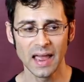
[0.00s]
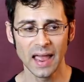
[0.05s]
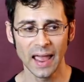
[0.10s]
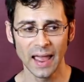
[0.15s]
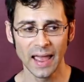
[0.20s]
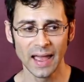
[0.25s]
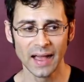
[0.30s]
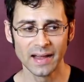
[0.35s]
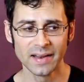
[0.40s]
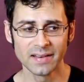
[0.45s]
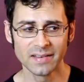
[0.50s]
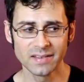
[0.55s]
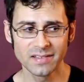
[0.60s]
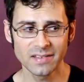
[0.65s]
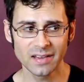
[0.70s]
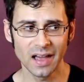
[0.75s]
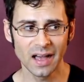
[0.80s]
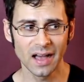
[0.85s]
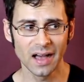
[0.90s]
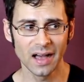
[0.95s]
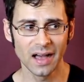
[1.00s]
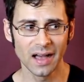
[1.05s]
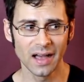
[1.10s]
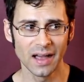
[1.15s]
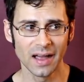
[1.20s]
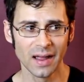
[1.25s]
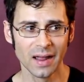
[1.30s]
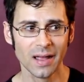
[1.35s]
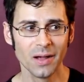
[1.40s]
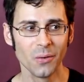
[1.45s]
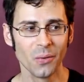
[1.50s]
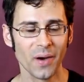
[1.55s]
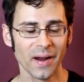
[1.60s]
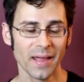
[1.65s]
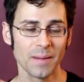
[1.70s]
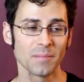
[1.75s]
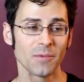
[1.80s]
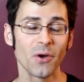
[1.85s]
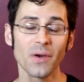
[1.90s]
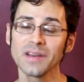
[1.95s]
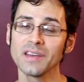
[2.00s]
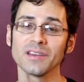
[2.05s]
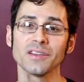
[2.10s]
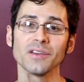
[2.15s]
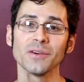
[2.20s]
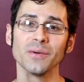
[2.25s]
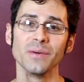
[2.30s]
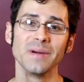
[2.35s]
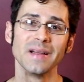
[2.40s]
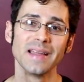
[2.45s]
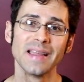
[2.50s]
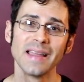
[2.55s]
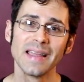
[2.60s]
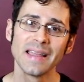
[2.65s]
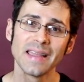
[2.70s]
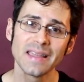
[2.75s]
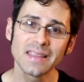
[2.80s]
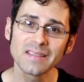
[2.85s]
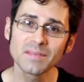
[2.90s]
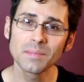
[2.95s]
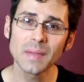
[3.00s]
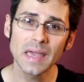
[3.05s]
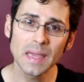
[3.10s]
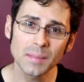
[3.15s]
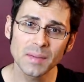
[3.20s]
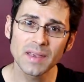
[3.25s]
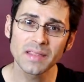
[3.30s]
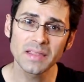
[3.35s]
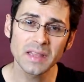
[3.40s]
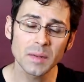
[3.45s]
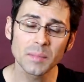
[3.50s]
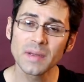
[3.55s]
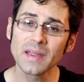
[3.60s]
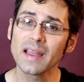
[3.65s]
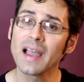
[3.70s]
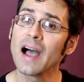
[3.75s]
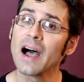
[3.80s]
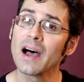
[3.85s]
And what I'm going to do is maybe a little bit